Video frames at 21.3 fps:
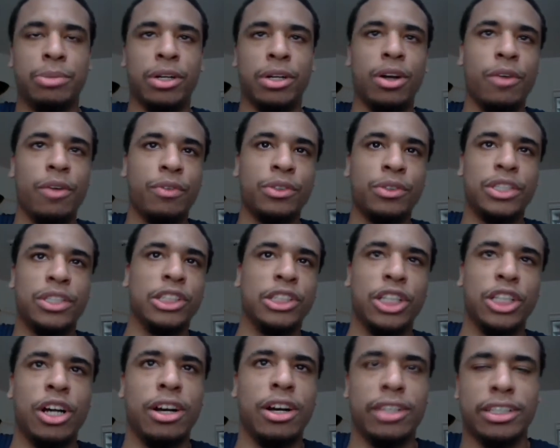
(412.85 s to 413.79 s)
my girlfriend was taking
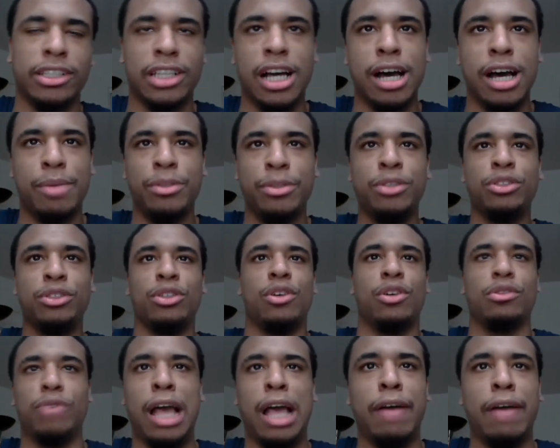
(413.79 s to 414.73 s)
a shower at the time, and he's
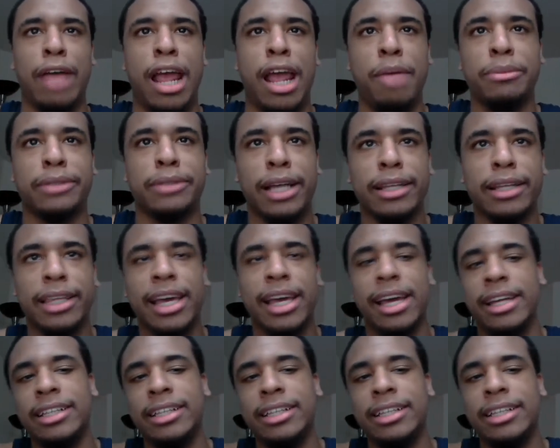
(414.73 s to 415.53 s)
going to tap hammers like that.